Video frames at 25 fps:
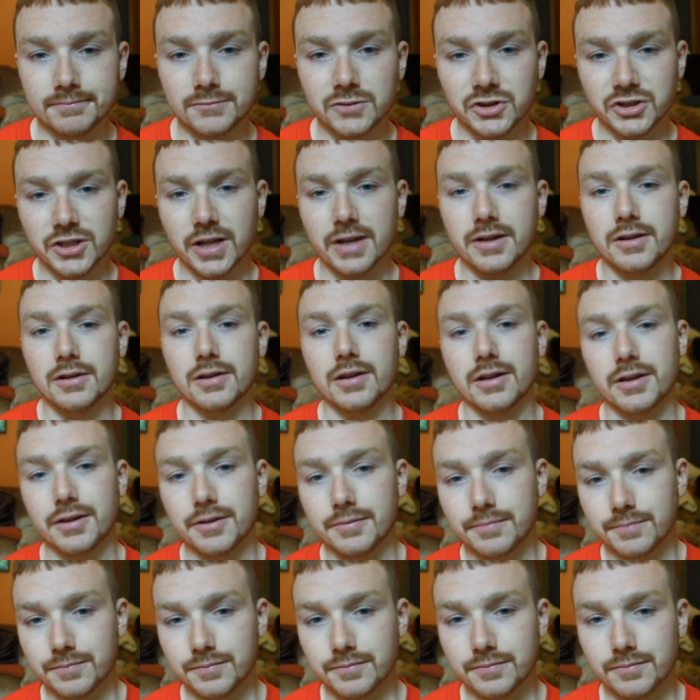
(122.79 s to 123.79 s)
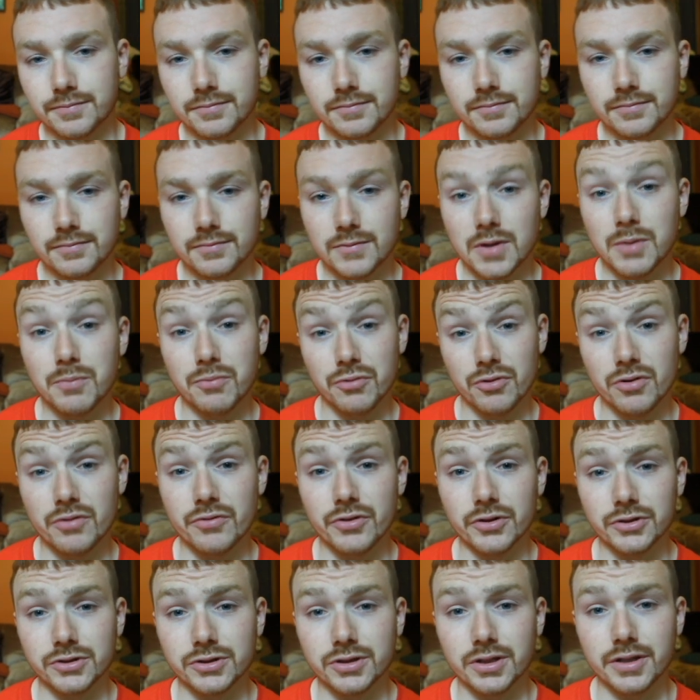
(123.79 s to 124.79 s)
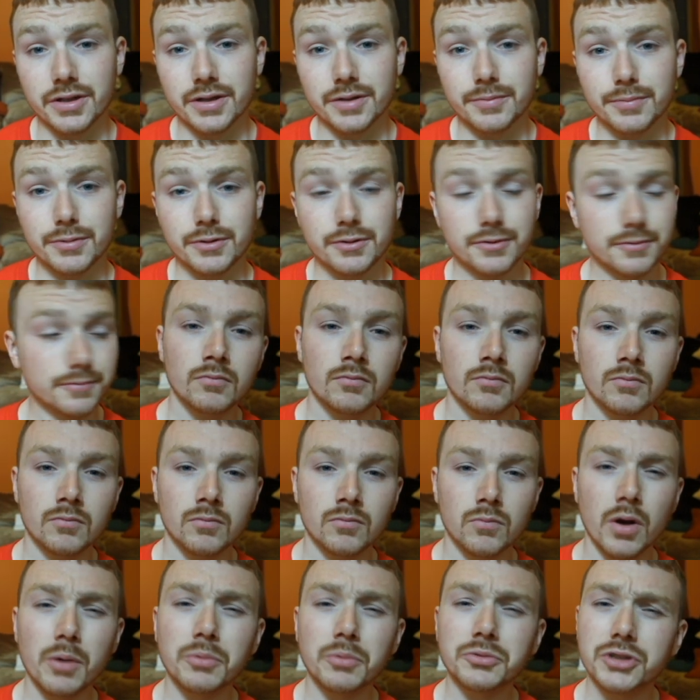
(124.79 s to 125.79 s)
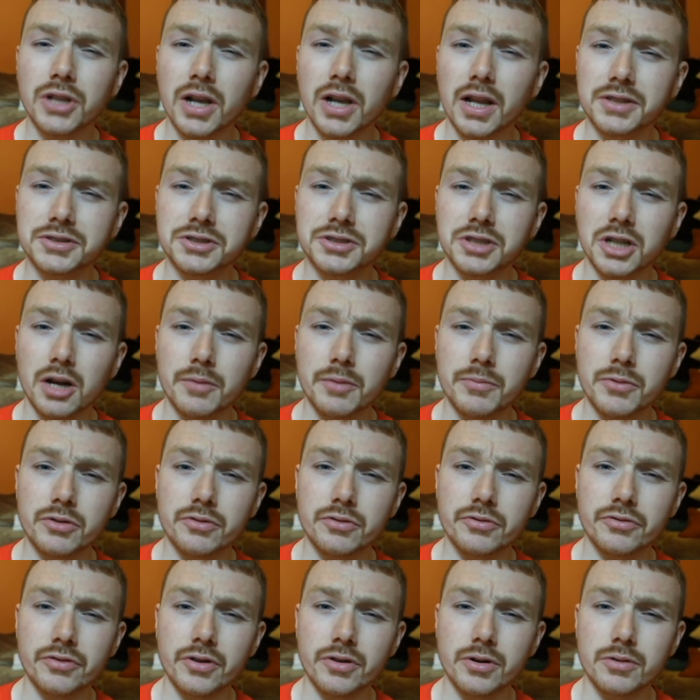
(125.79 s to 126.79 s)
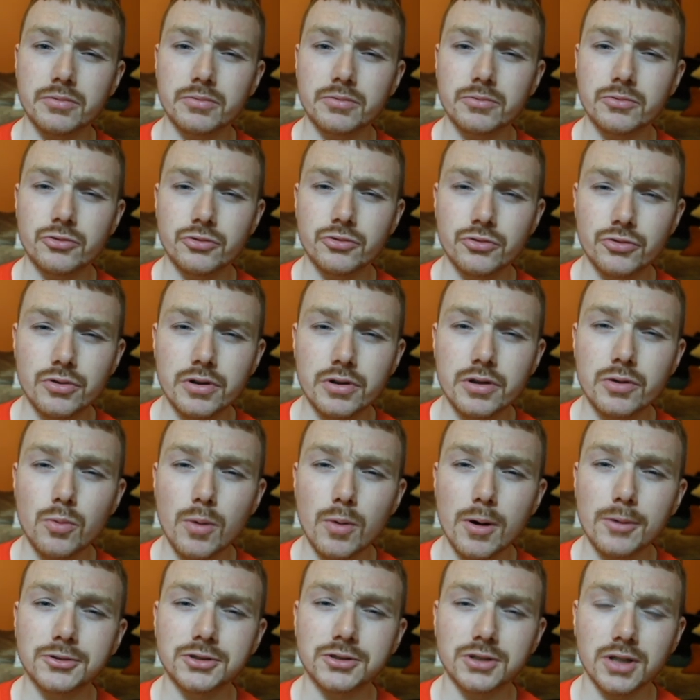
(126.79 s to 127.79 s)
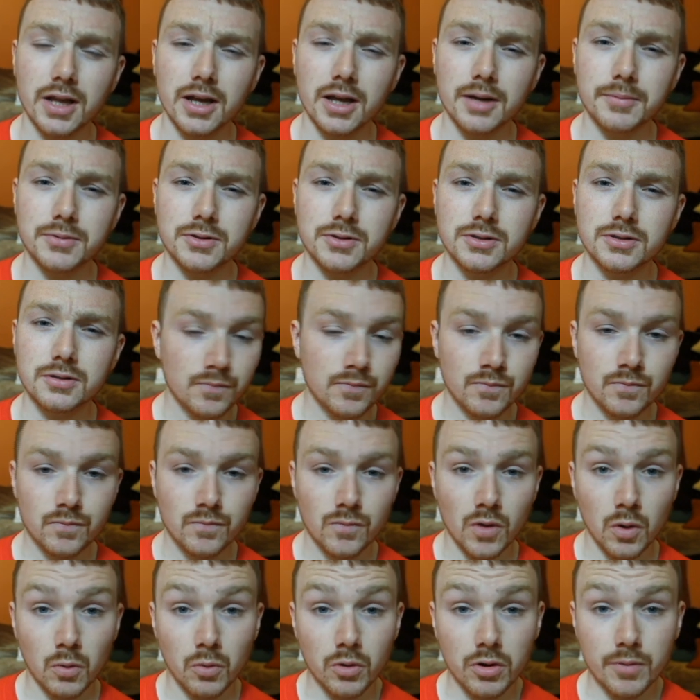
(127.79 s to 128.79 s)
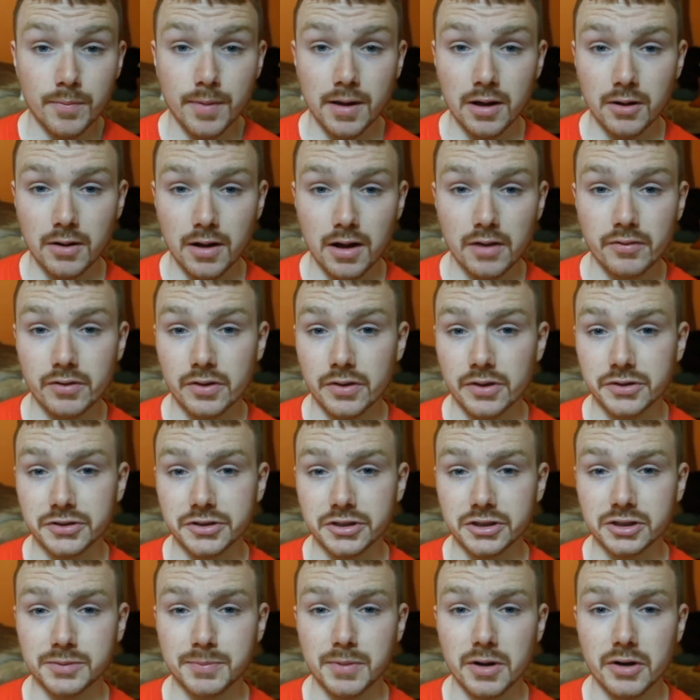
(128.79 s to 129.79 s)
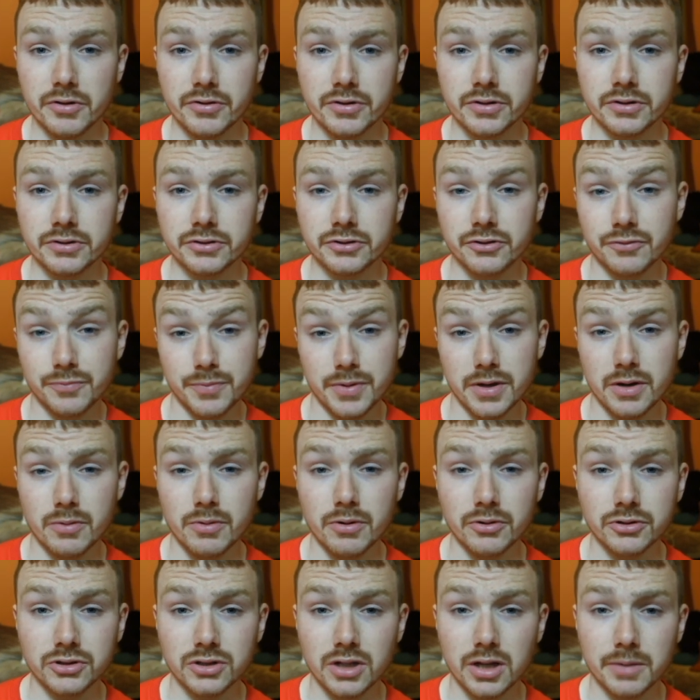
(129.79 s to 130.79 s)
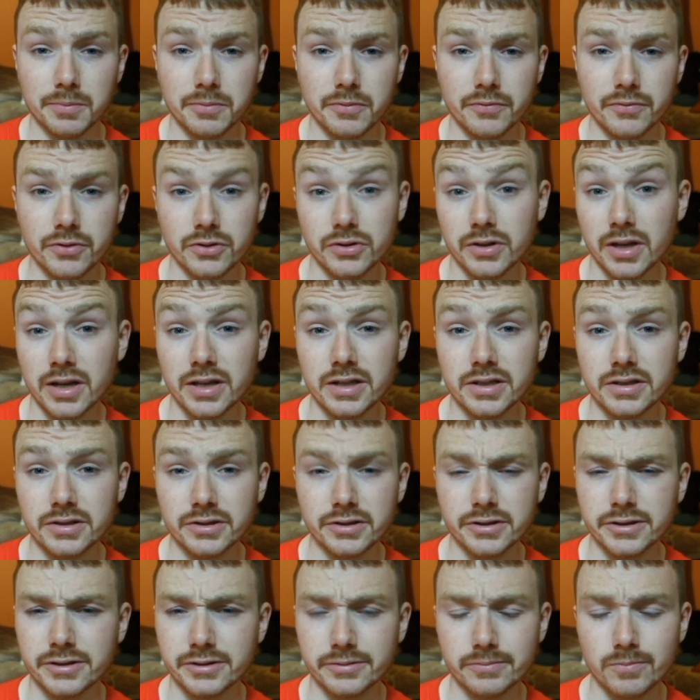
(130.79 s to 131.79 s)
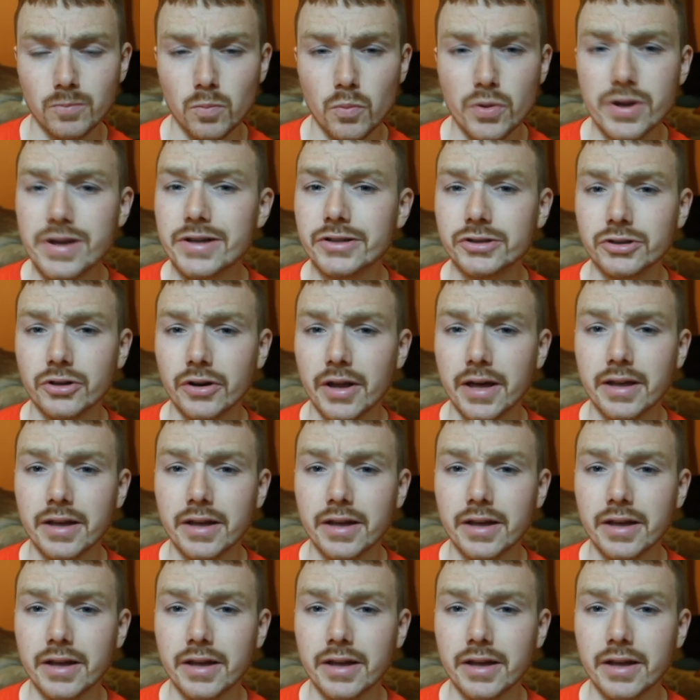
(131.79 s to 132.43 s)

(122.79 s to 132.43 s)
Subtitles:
Secondly, improve your sleep. When was the last time you felt truly well slept? And what about having this experience of being well slept for days, weeks on